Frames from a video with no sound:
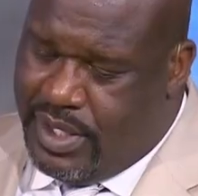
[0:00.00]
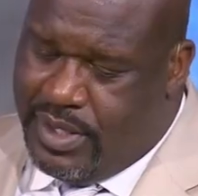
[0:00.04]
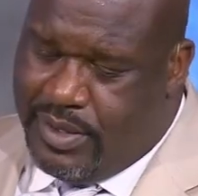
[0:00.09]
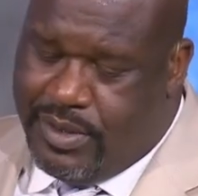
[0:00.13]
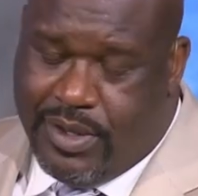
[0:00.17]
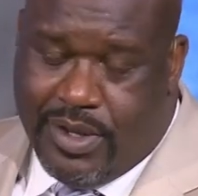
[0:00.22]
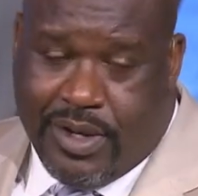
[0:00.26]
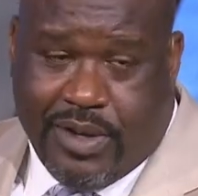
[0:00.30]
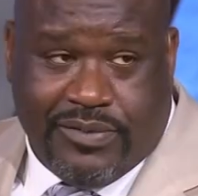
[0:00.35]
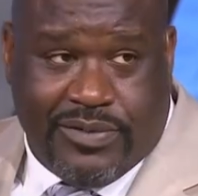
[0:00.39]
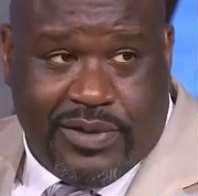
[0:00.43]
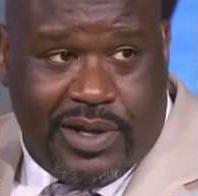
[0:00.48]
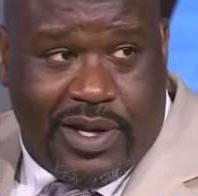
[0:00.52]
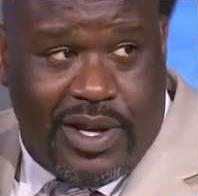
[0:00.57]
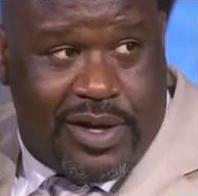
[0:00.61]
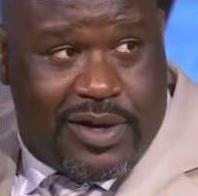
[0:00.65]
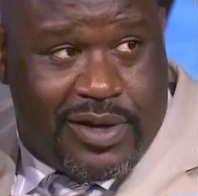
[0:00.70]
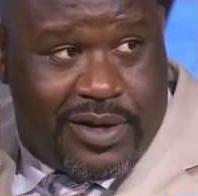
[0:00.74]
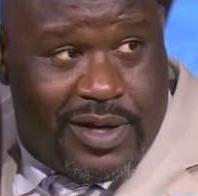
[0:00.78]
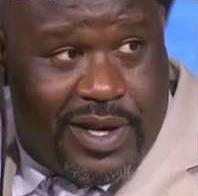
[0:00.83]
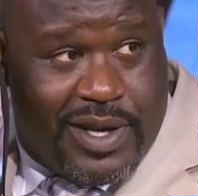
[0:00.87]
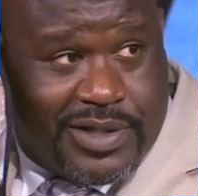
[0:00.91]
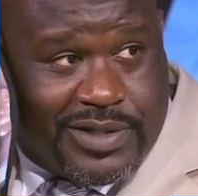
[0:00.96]
Okay, well, if the
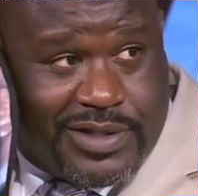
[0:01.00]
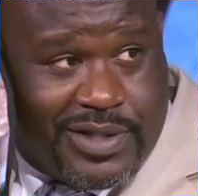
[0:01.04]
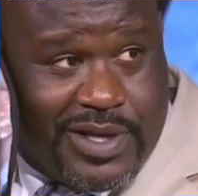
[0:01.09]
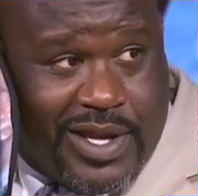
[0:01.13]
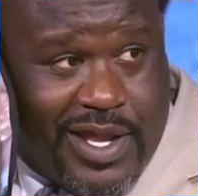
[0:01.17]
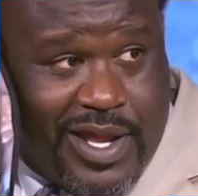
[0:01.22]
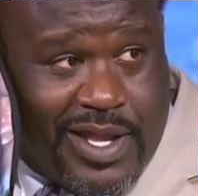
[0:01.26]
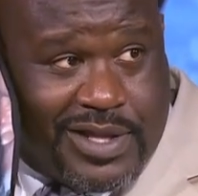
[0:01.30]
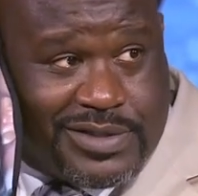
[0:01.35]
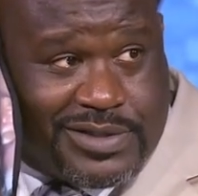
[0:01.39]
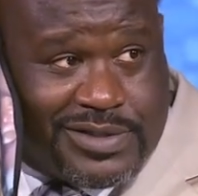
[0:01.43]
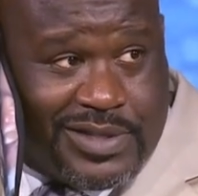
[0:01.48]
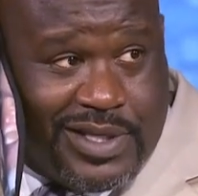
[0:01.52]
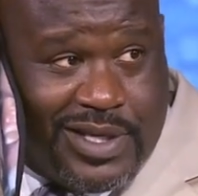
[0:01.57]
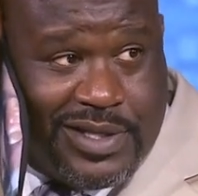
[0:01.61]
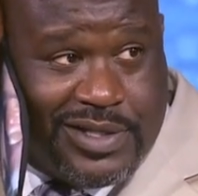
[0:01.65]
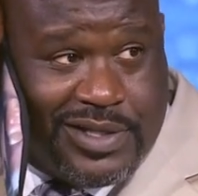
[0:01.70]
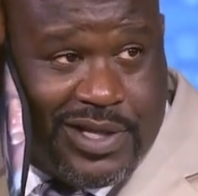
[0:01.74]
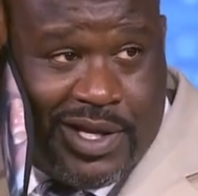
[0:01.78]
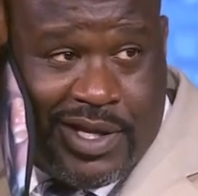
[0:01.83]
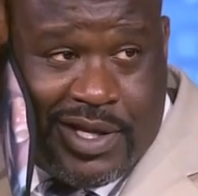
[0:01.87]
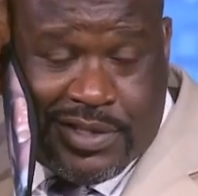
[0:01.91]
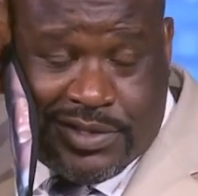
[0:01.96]
Laker Nation asks
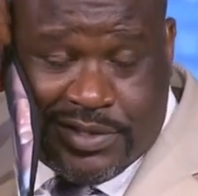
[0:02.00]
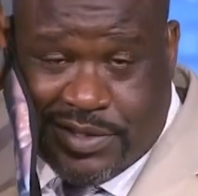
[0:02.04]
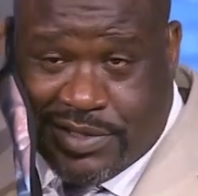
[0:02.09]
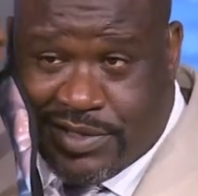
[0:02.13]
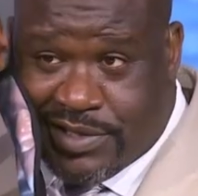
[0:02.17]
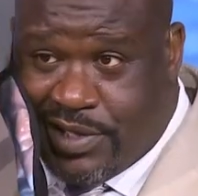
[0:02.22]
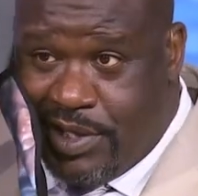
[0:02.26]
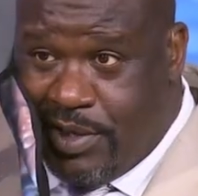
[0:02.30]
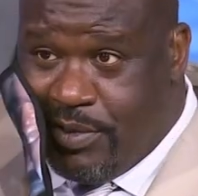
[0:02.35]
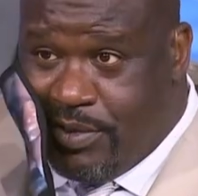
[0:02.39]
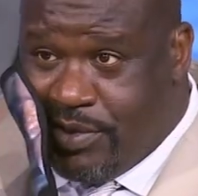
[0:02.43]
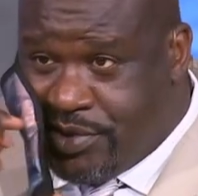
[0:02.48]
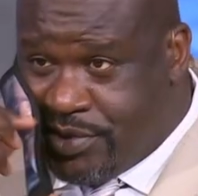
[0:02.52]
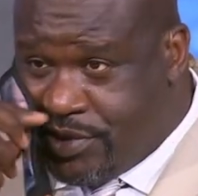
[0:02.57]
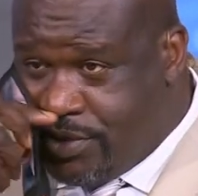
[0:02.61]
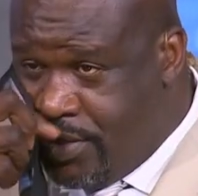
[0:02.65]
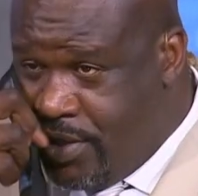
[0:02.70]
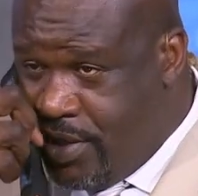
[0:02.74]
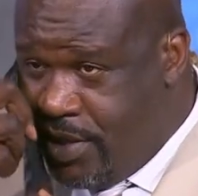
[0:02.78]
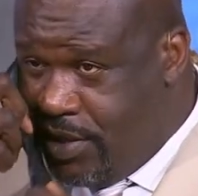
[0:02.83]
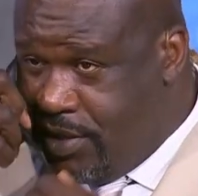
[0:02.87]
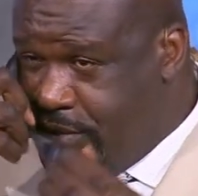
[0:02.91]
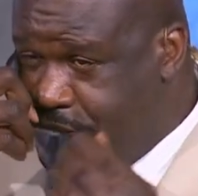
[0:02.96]
a uh, distinguished
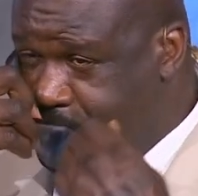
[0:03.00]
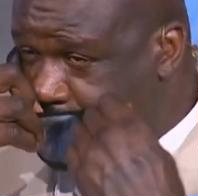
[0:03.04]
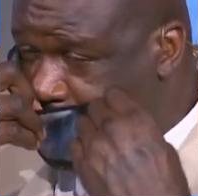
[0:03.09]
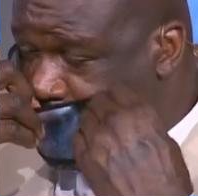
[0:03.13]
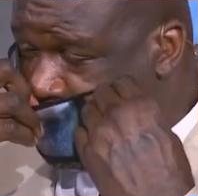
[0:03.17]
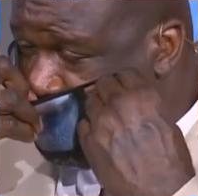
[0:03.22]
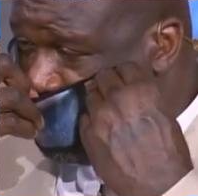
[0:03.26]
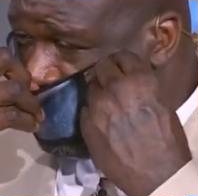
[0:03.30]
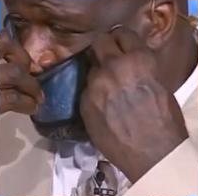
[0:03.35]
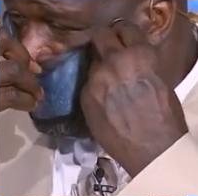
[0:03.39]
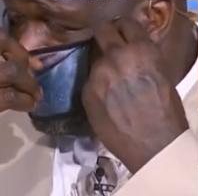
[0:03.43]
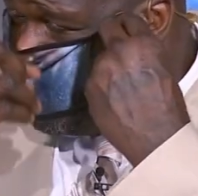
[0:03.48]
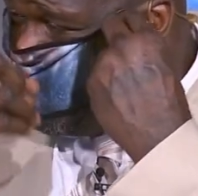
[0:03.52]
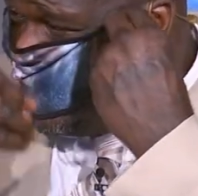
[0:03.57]
gentleman to